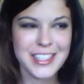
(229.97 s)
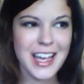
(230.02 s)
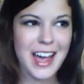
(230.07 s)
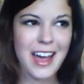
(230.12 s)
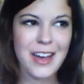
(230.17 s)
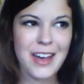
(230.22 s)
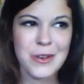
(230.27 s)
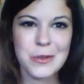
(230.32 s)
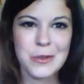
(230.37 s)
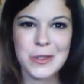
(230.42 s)

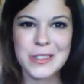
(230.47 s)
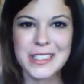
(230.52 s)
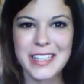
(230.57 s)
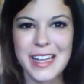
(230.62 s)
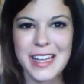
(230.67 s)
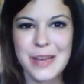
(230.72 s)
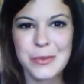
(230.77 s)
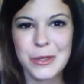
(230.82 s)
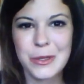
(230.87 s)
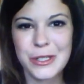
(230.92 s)
I wasn't
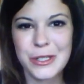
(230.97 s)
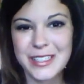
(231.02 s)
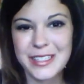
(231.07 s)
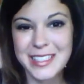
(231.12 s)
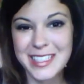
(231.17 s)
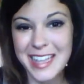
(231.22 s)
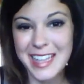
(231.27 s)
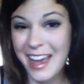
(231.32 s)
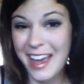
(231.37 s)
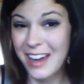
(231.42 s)
able to
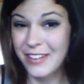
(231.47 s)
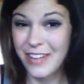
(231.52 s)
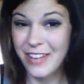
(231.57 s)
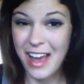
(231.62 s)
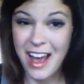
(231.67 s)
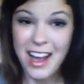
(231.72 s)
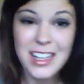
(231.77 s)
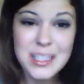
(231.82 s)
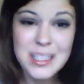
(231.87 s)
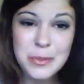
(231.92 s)
stay out of a
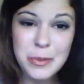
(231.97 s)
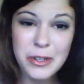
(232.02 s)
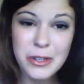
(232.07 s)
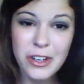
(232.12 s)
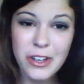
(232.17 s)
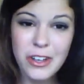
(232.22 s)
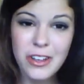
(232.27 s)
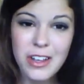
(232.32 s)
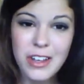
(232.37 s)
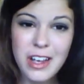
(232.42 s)

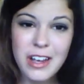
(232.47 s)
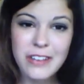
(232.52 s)
hospital